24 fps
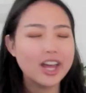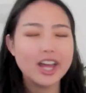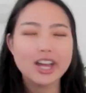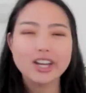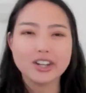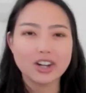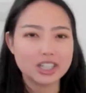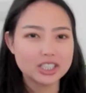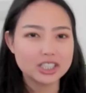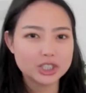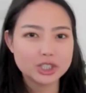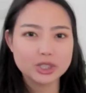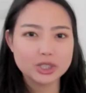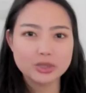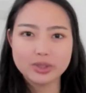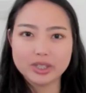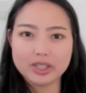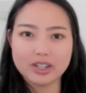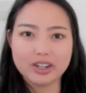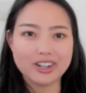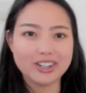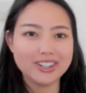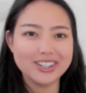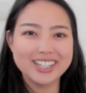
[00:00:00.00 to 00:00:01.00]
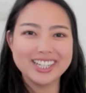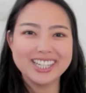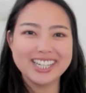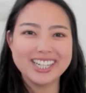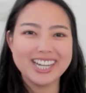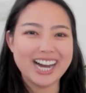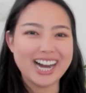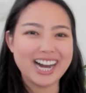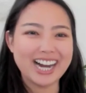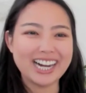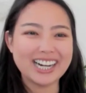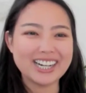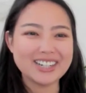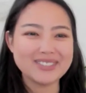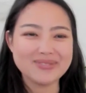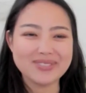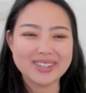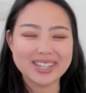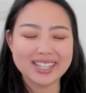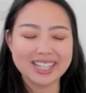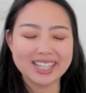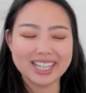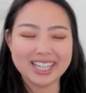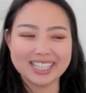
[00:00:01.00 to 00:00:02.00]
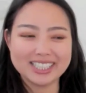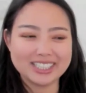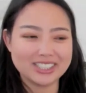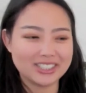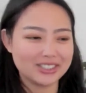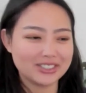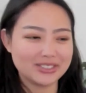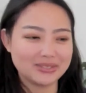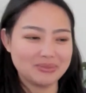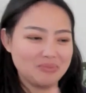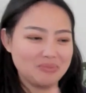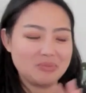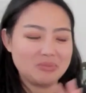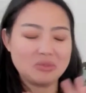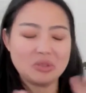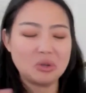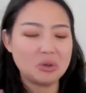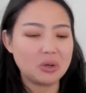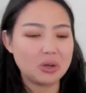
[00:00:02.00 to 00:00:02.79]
Not true at all. You